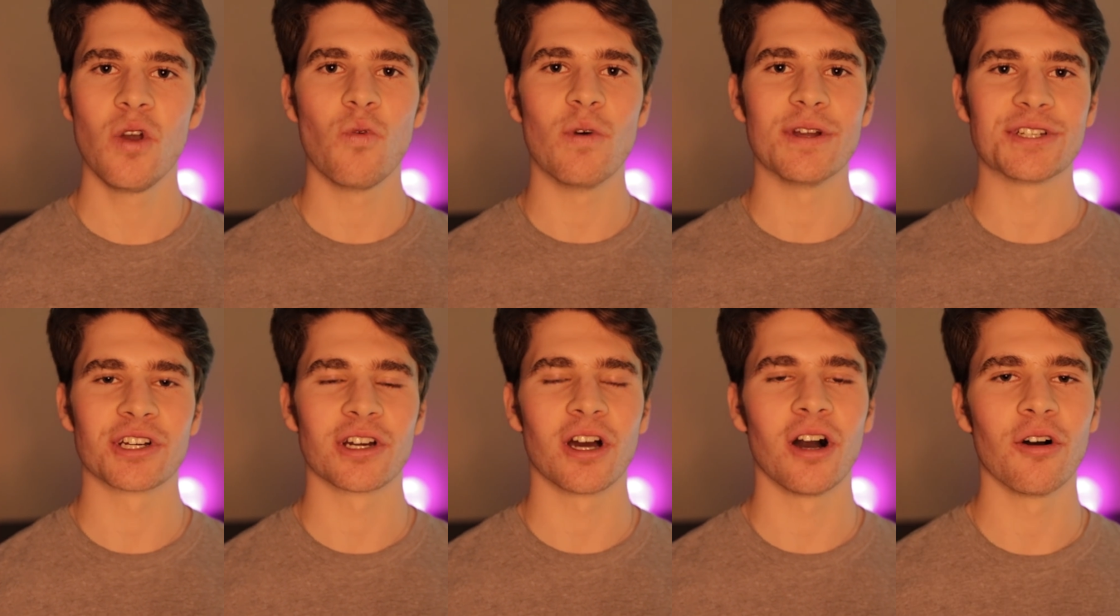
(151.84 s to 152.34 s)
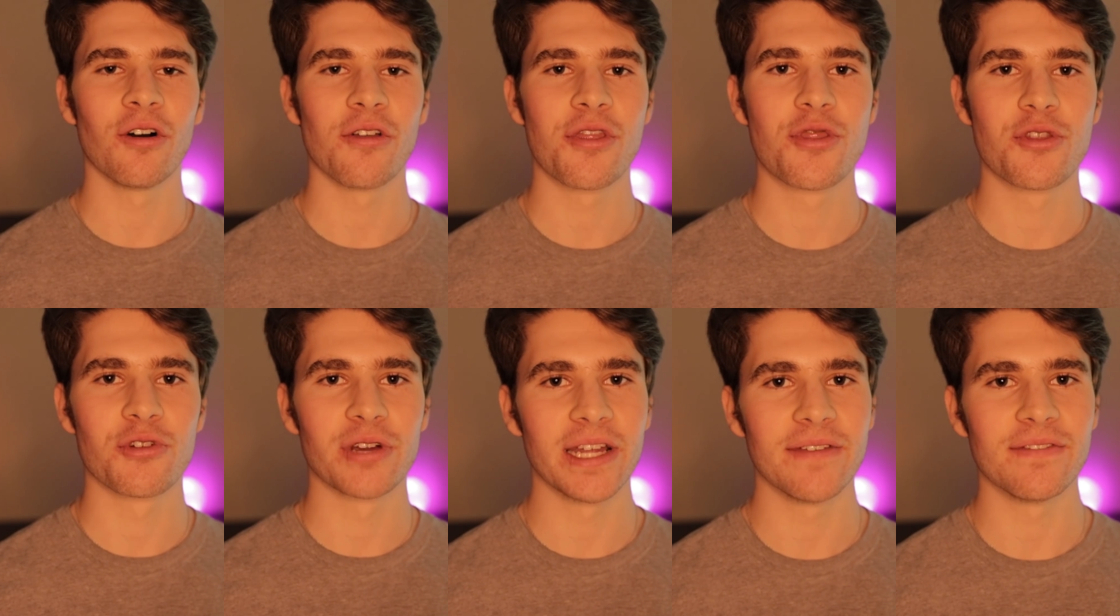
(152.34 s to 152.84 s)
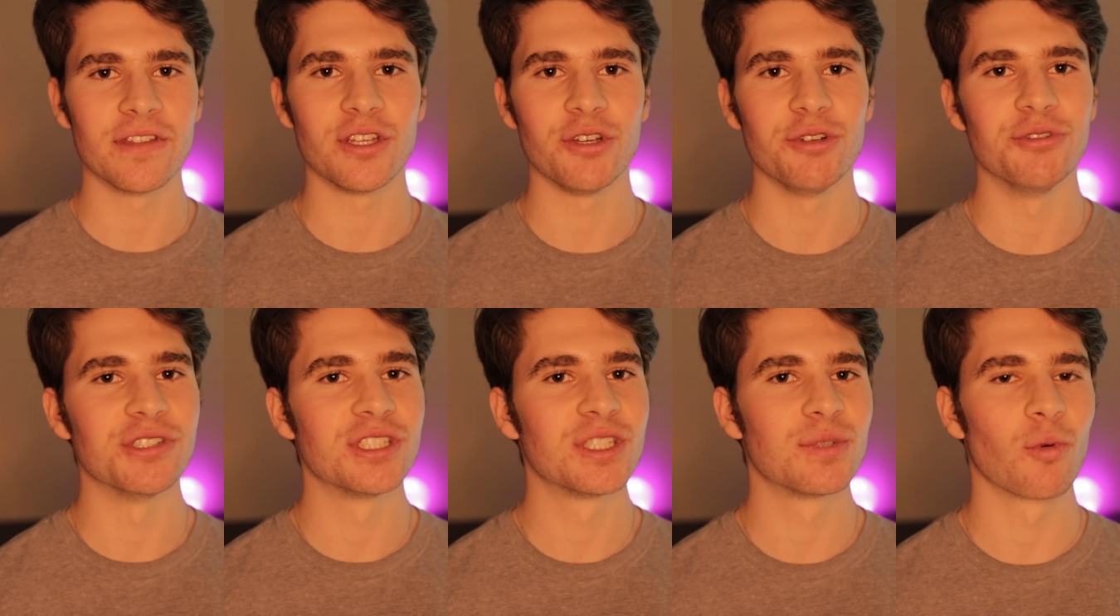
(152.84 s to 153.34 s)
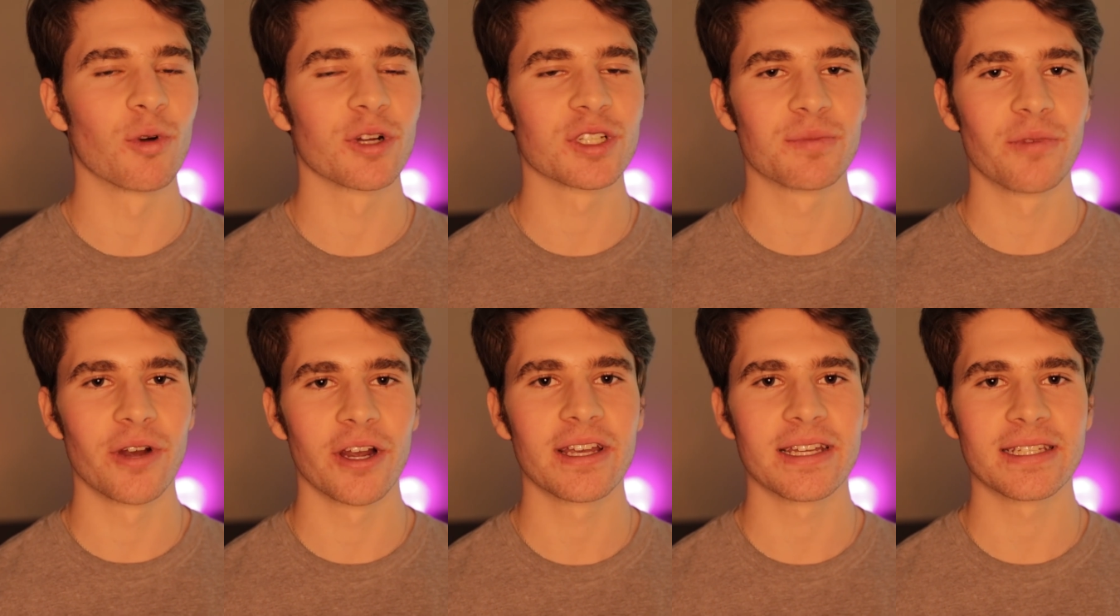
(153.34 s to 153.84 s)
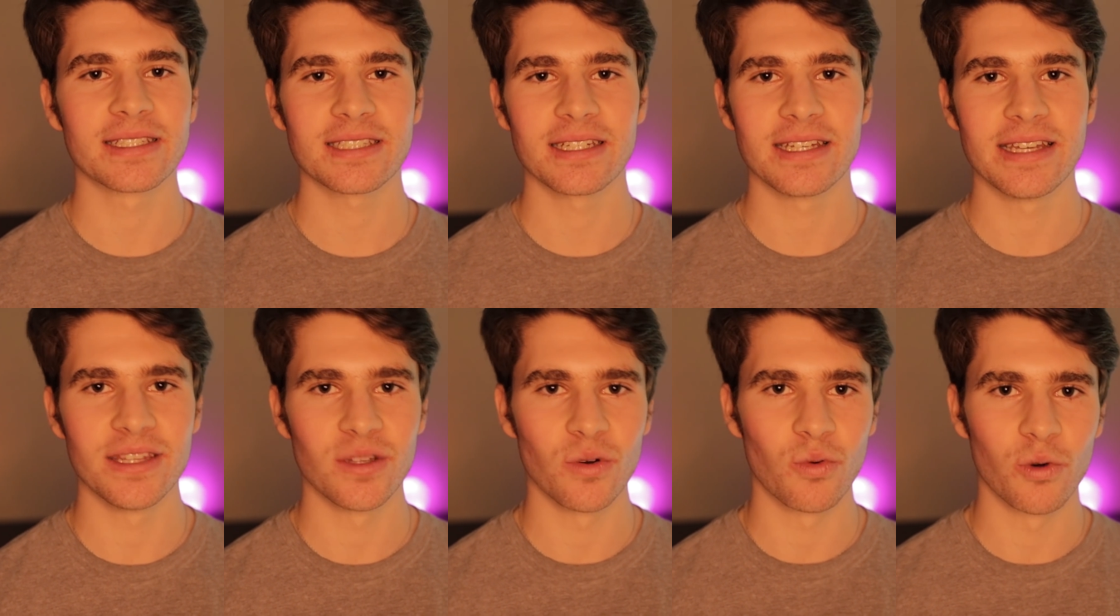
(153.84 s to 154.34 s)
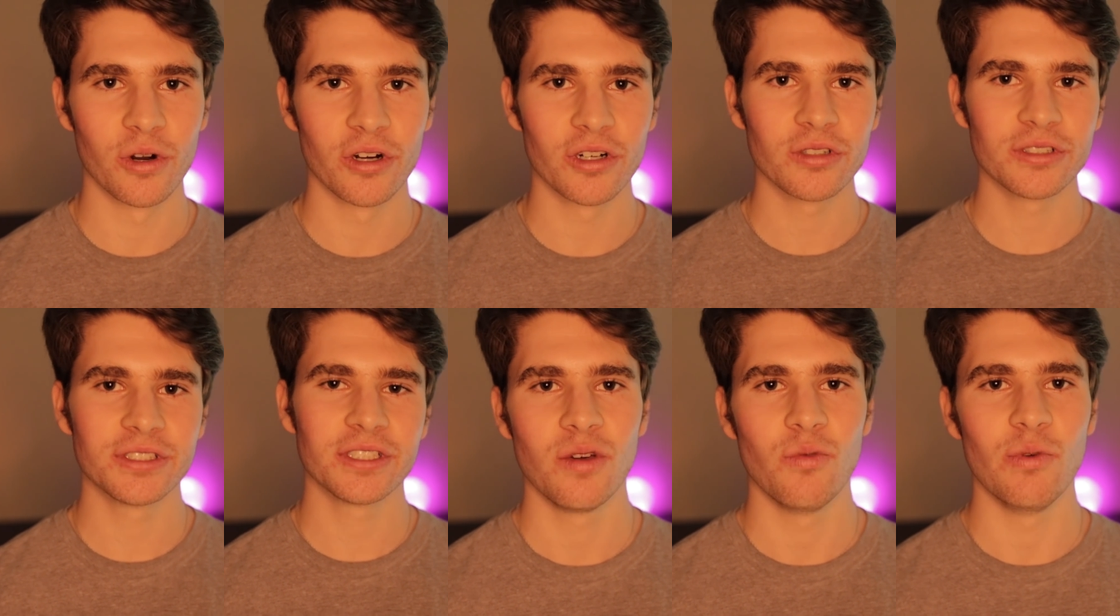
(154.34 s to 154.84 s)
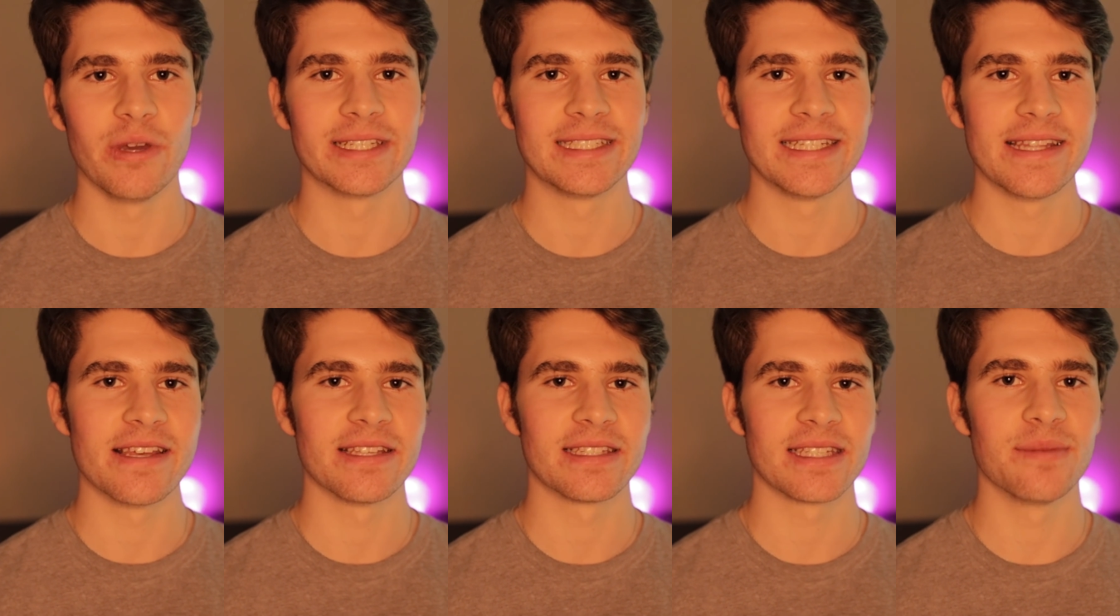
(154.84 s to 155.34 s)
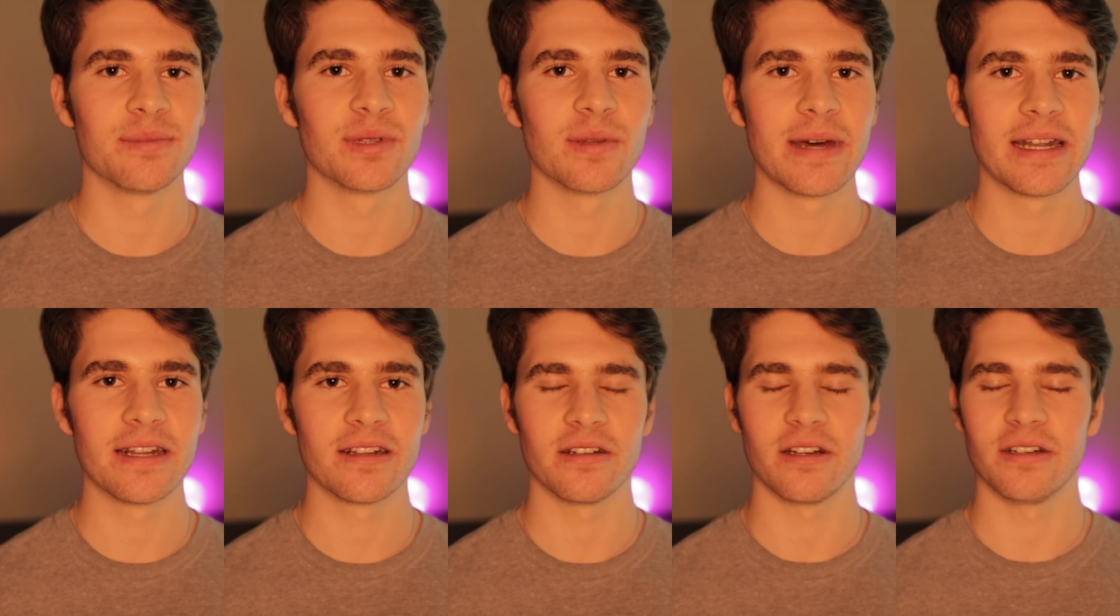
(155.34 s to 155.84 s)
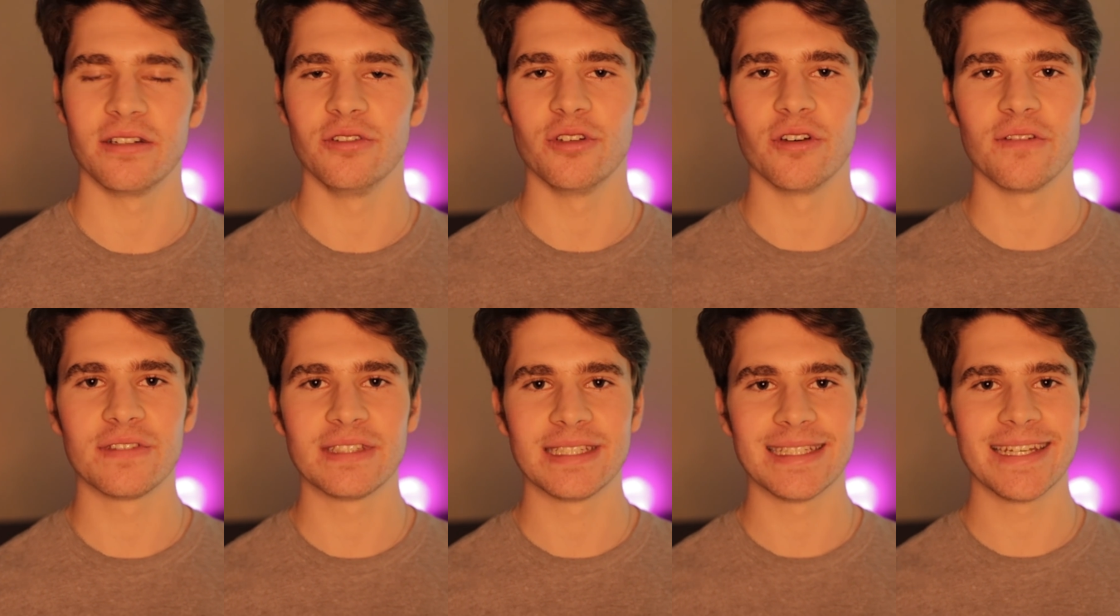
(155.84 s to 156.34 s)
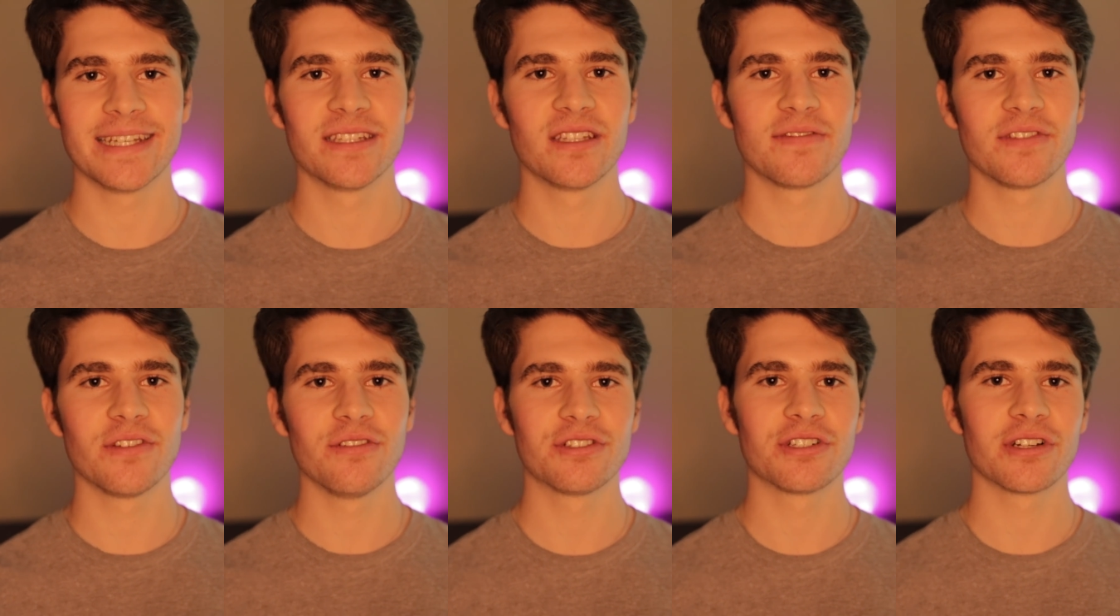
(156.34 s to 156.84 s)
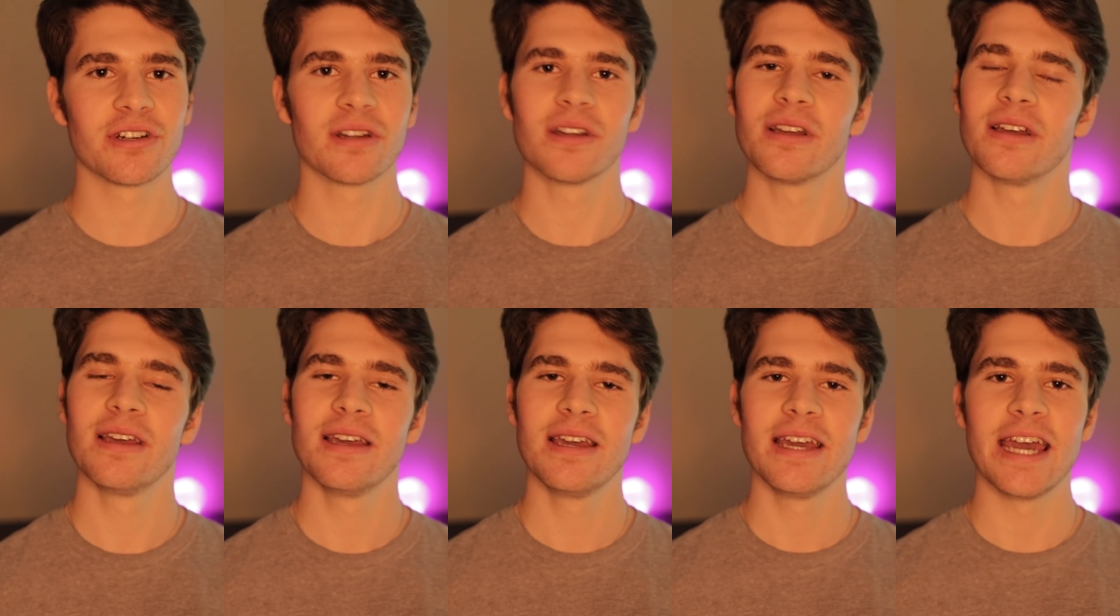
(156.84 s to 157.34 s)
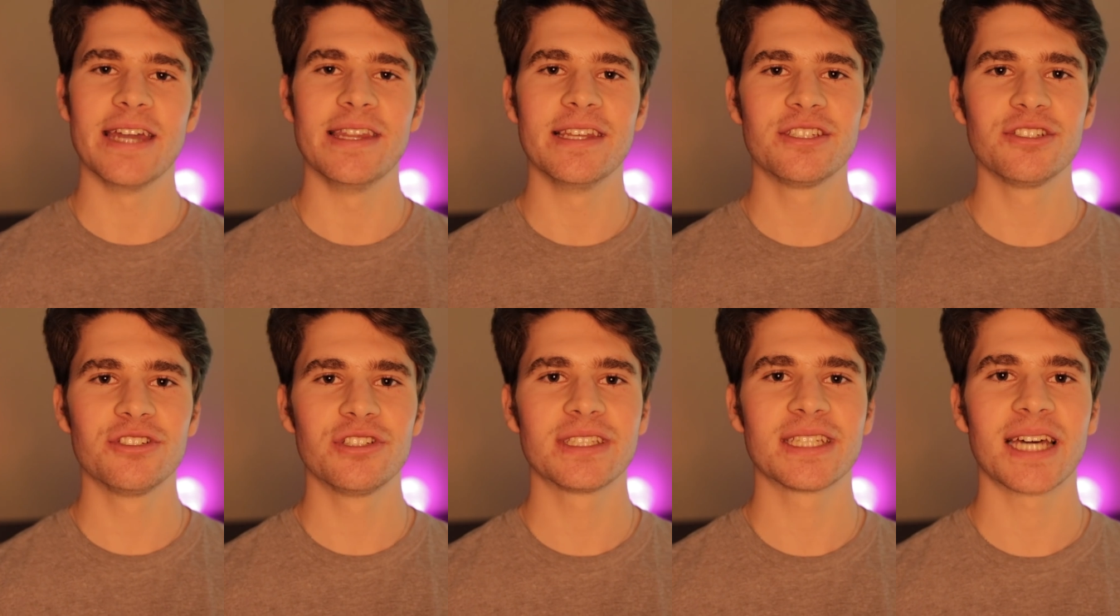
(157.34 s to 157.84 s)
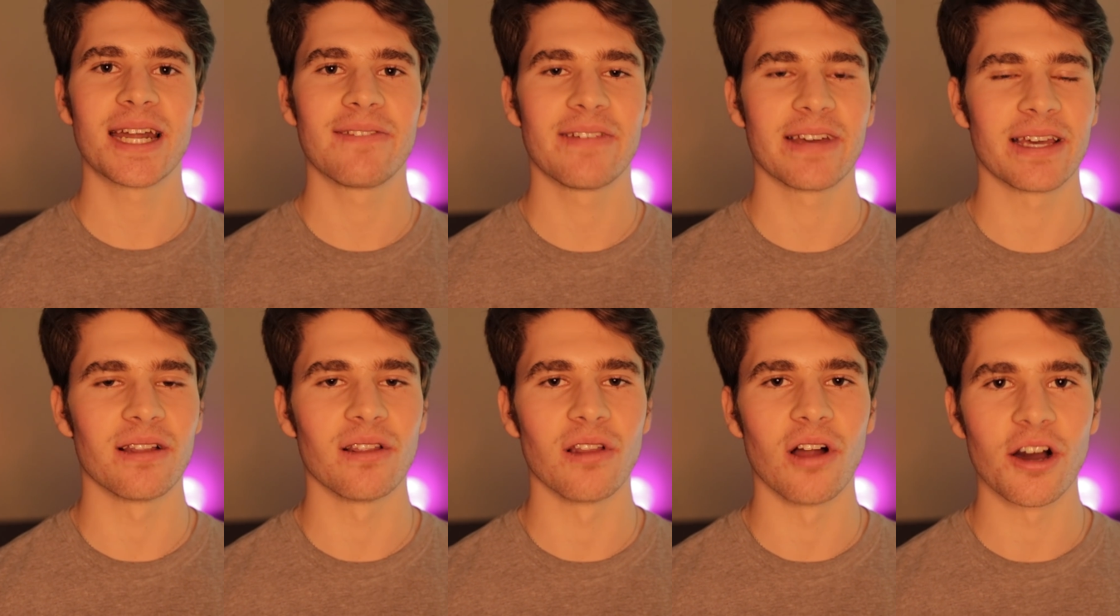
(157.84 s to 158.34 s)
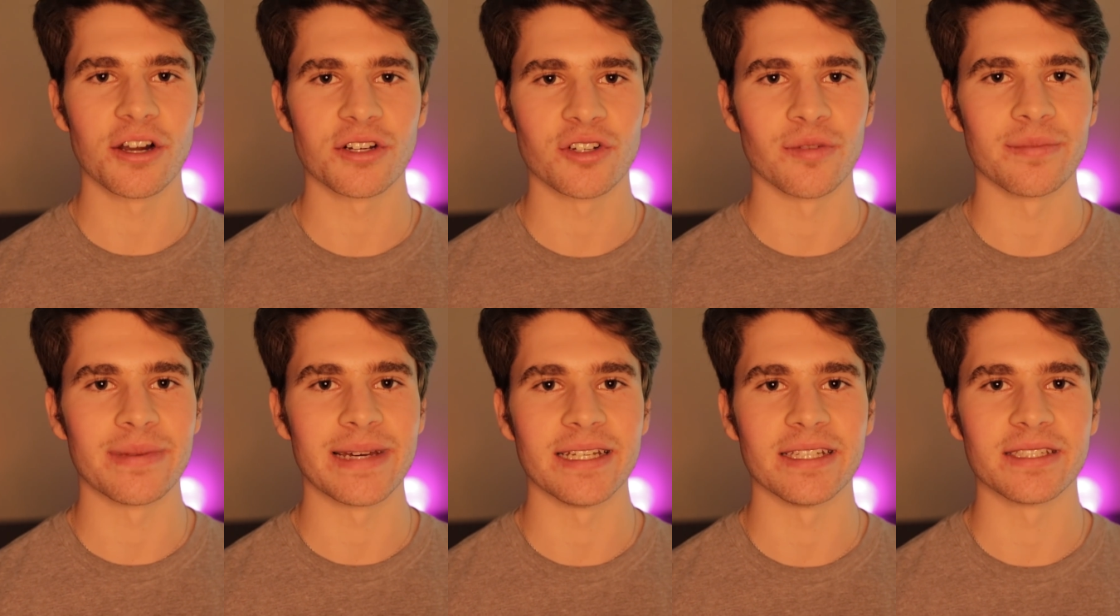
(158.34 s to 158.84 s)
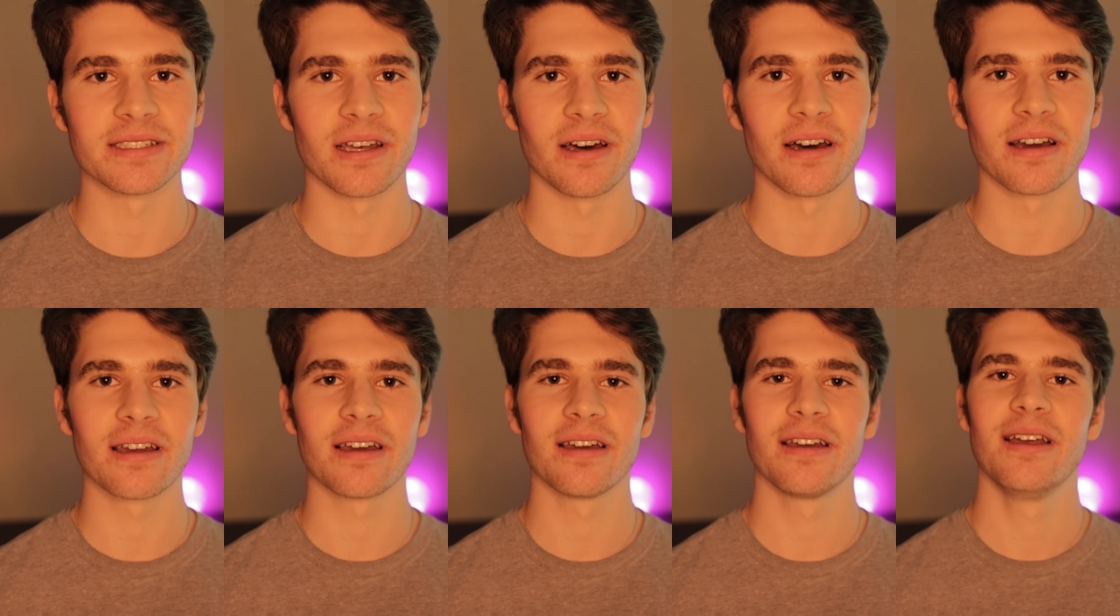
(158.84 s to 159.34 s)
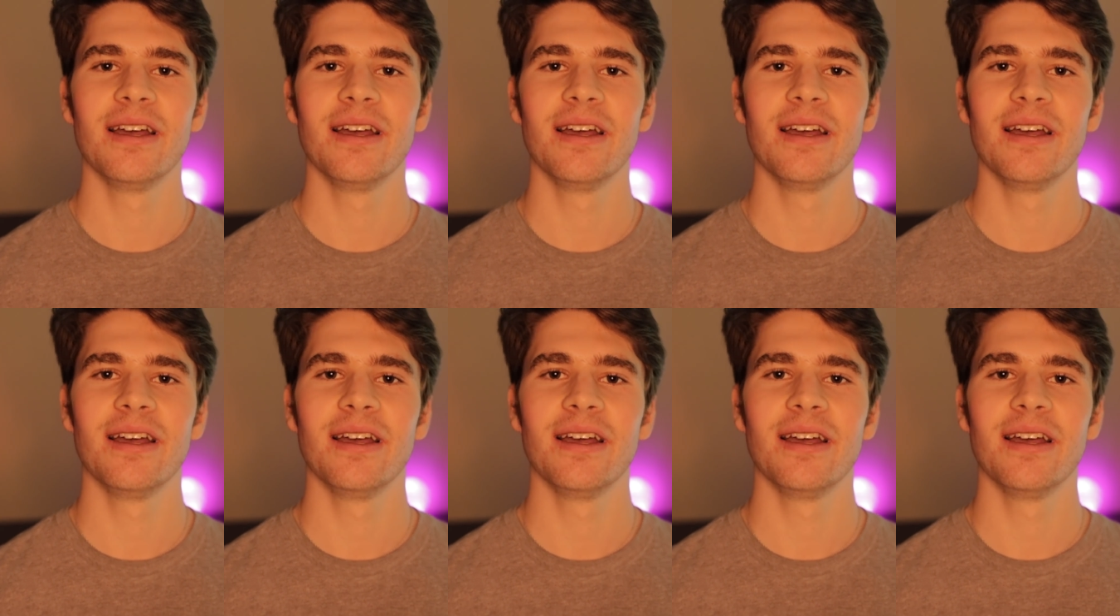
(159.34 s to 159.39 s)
which are all three of the hugest sports markets in the world. We can see this implemented on UFC in the future, and this is just kind of like a long-term penny stock.